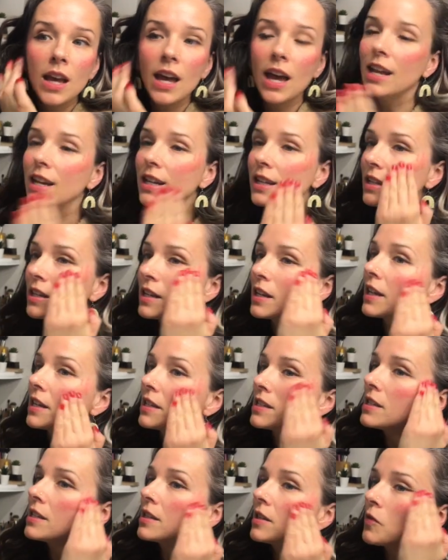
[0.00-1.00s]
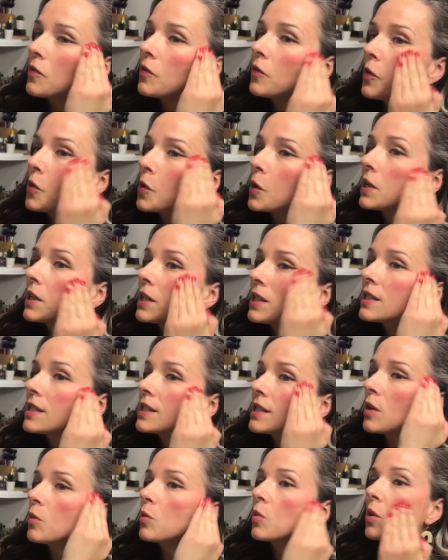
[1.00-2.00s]
And in the 1940s,
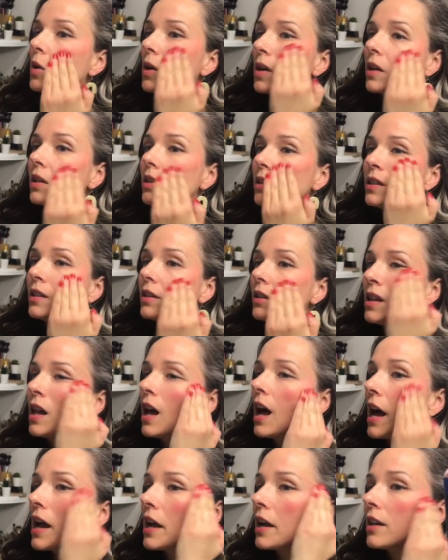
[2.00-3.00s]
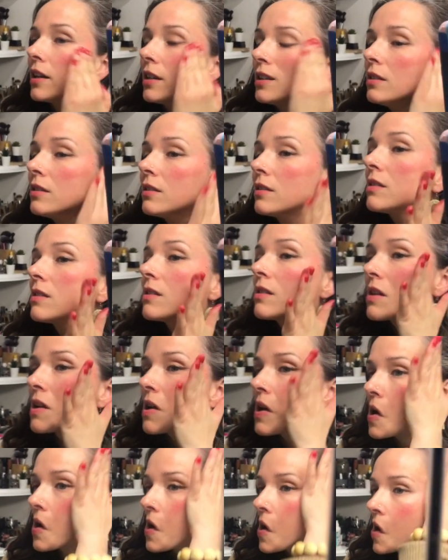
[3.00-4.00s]
they wore it a little higher
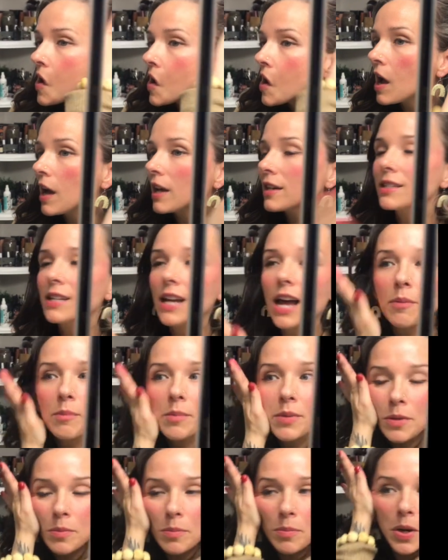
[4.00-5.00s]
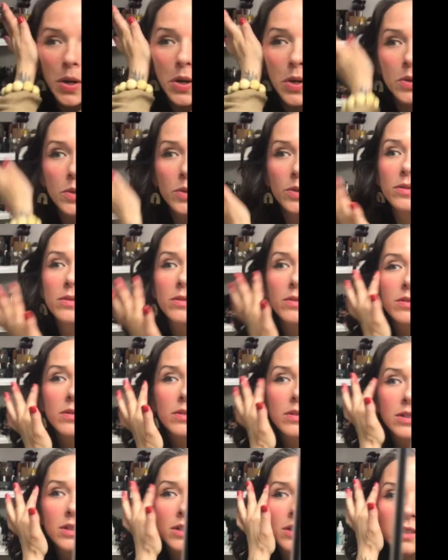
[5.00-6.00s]
on top of the bone
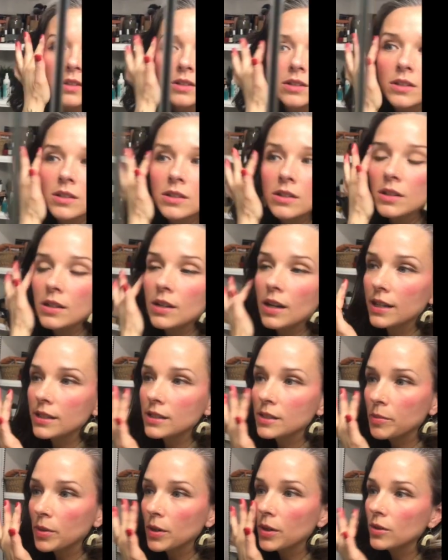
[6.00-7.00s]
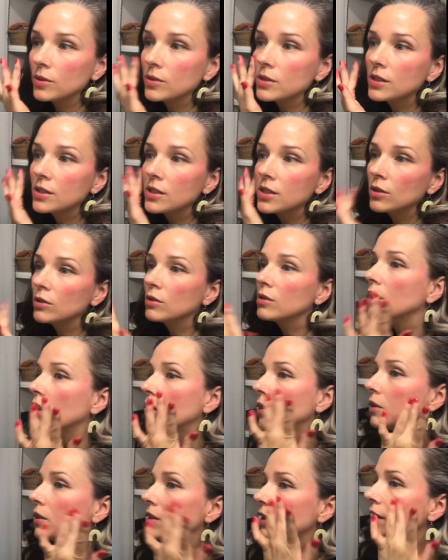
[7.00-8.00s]
as opposed to
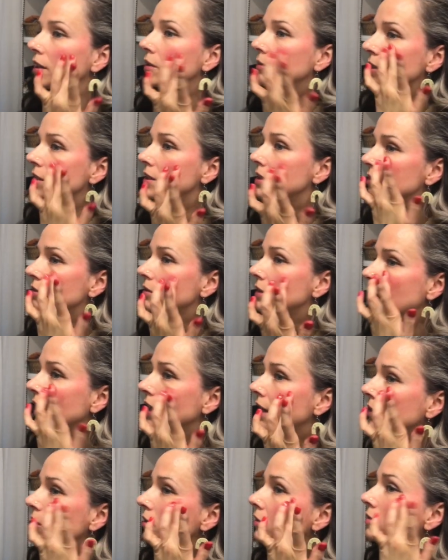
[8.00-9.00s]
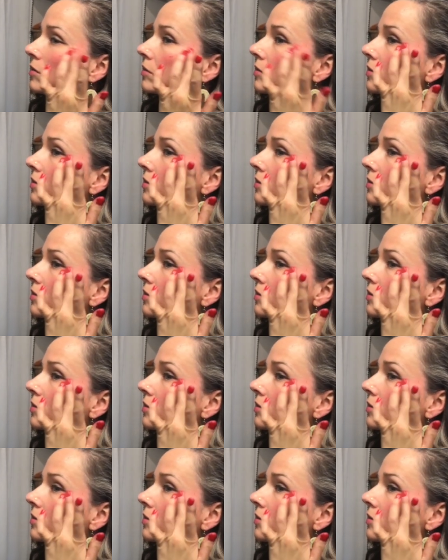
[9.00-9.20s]
lower like we do now.